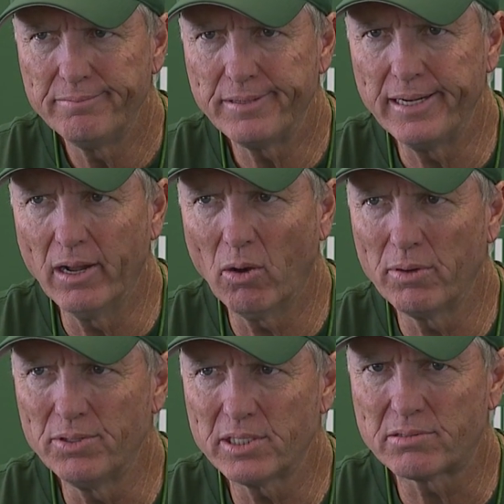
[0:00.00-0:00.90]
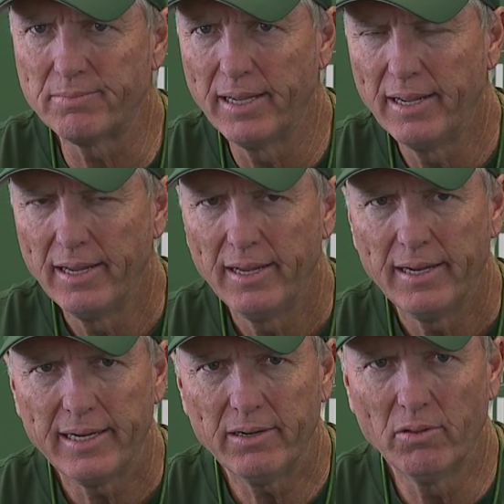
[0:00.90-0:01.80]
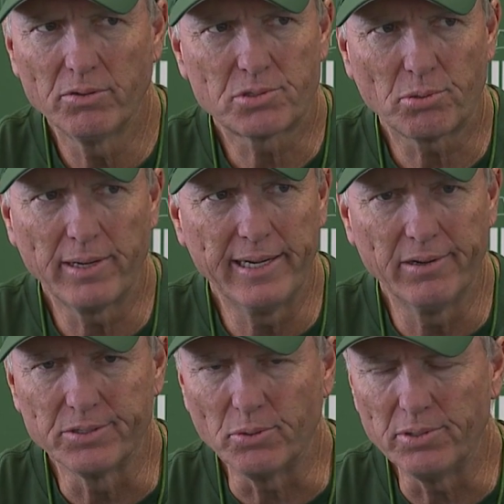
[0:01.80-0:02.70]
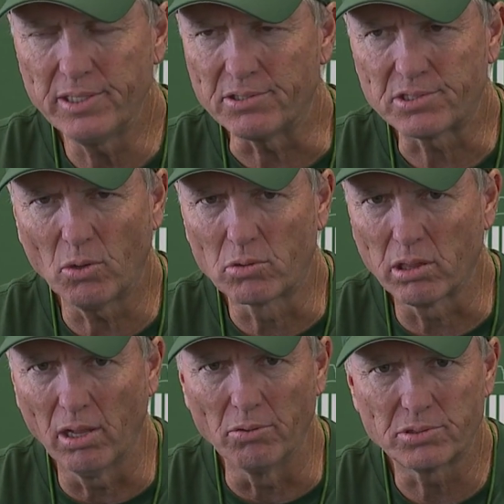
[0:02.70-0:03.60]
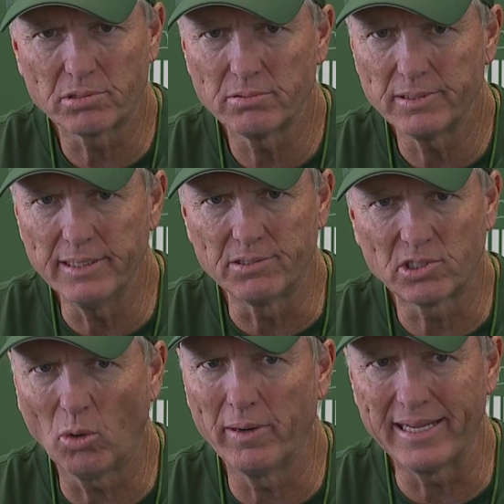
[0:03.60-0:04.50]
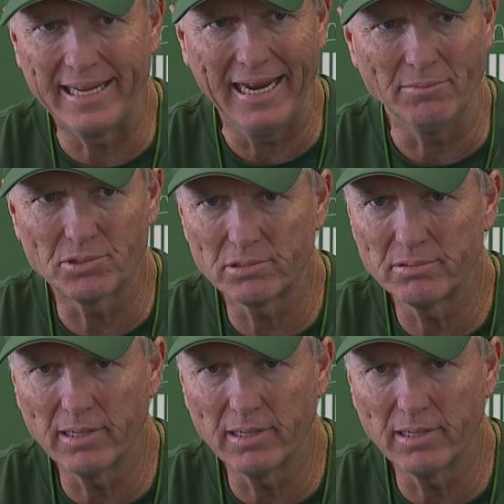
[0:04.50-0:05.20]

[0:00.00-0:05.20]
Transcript: You know, we were just, you know, those three years we were just so close in so many games.